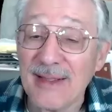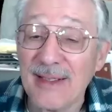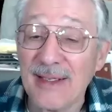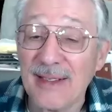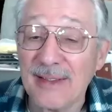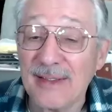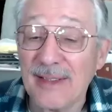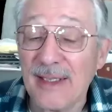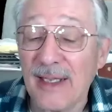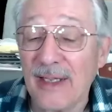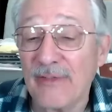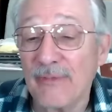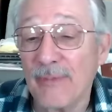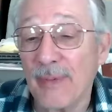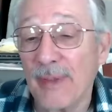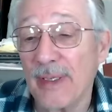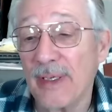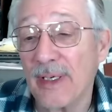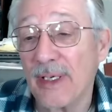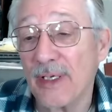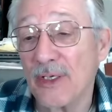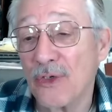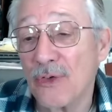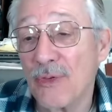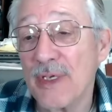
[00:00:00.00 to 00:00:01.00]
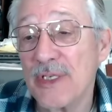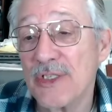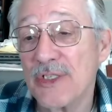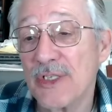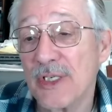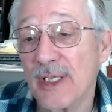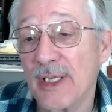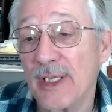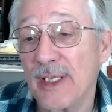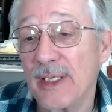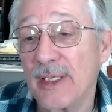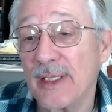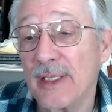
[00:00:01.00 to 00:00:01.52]
think they've been
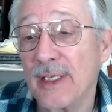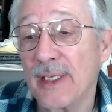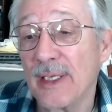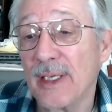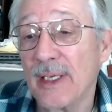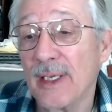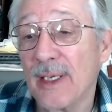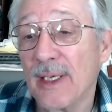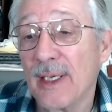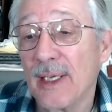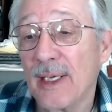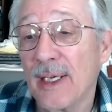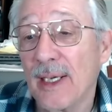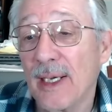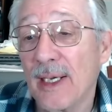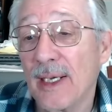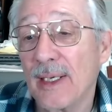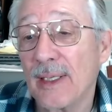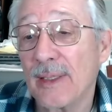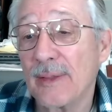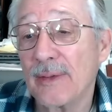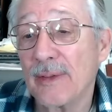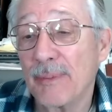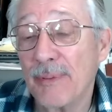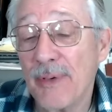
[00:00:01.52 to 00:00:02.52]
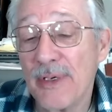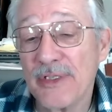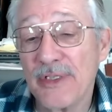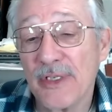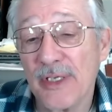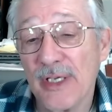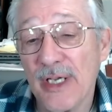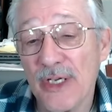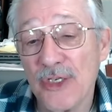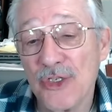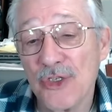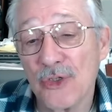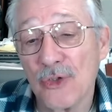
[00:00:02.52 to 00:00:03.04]
increasingly
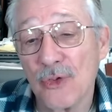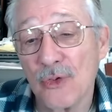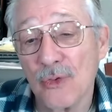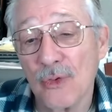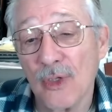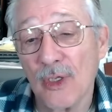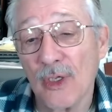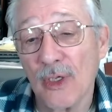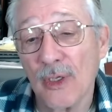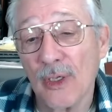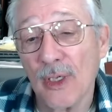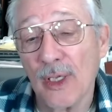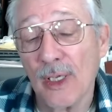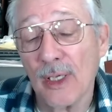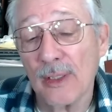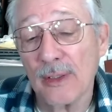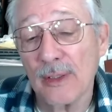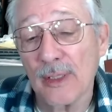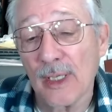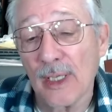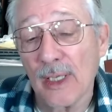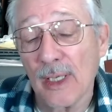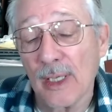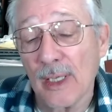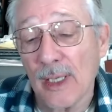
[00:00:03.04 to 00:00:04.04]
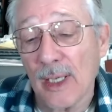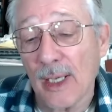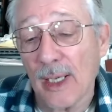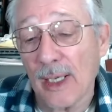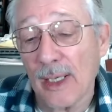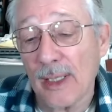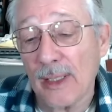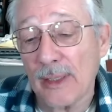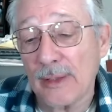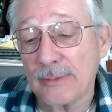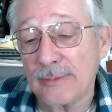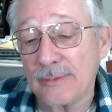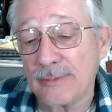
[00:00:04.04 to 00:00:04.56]
presidential
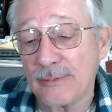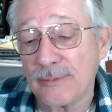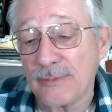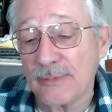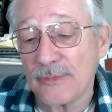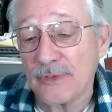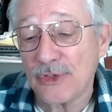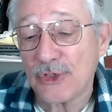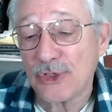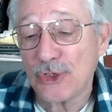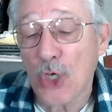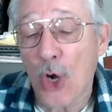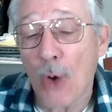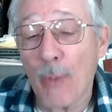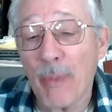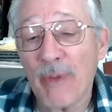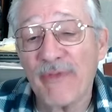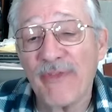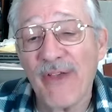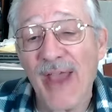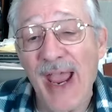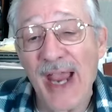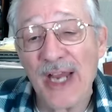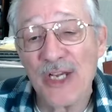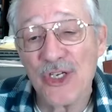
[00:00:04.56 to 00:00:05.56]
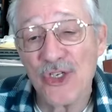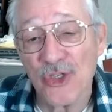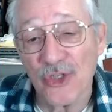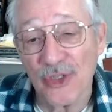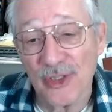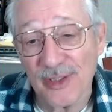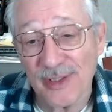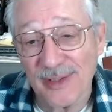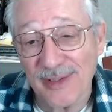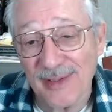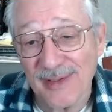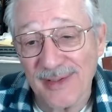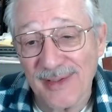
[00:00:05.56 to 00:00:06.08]
scope of
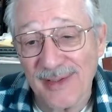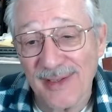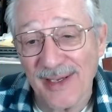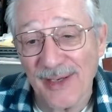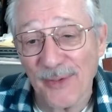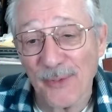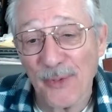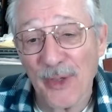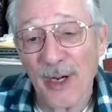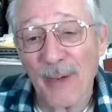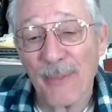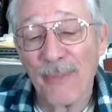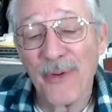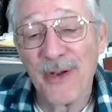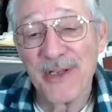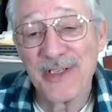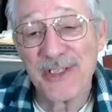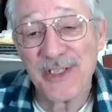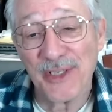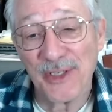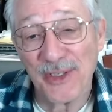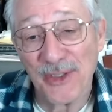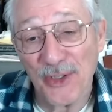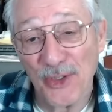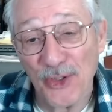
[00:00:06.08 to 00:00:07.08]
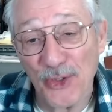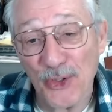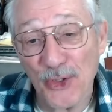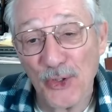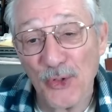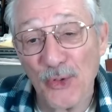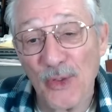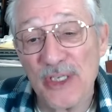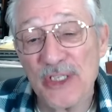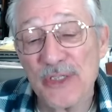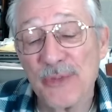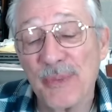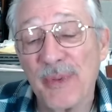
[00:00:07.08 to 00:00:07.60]
action, and what a president can
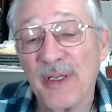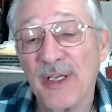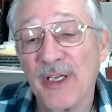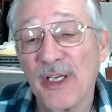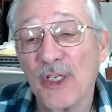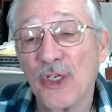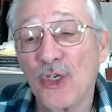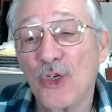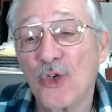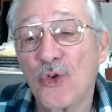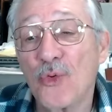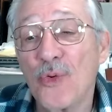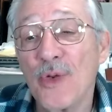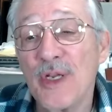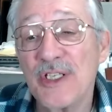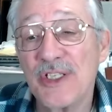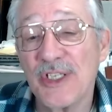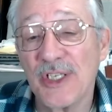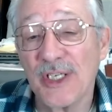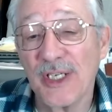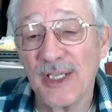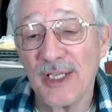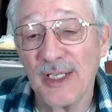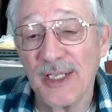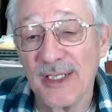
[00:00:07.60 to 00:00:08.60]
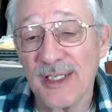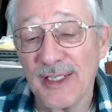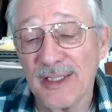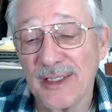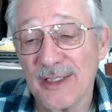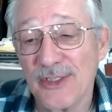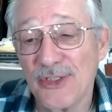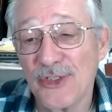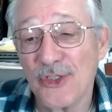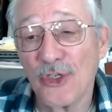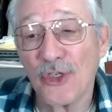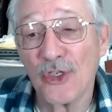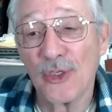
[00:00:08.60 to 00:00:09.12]
do has been increasingly
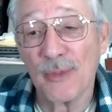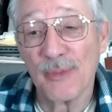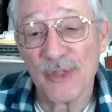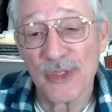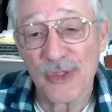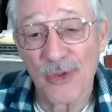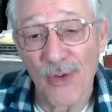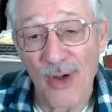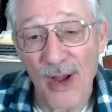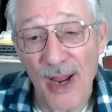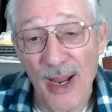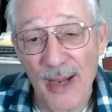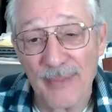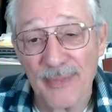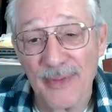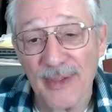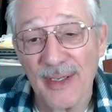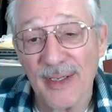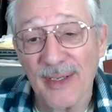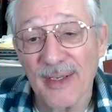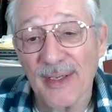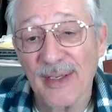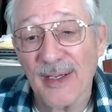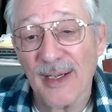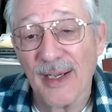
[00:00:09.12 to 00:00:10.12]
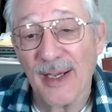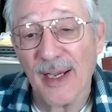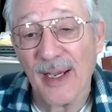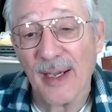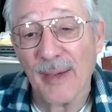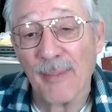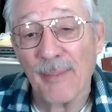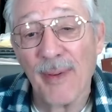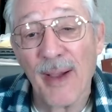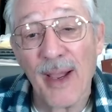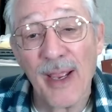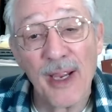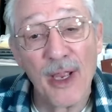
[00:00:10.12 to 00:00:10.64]
circumscribed
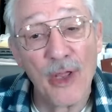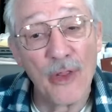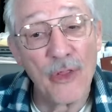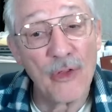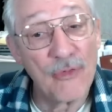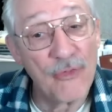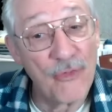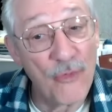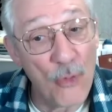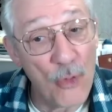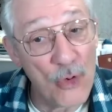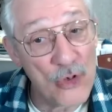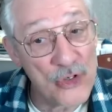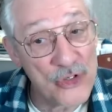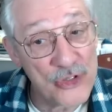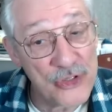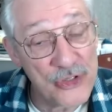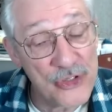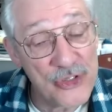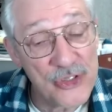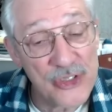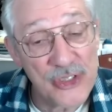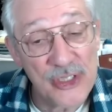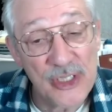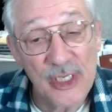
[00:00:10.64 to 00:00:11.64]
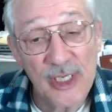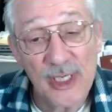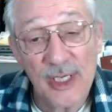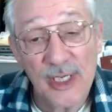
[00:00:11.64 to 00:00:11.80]
by other forces.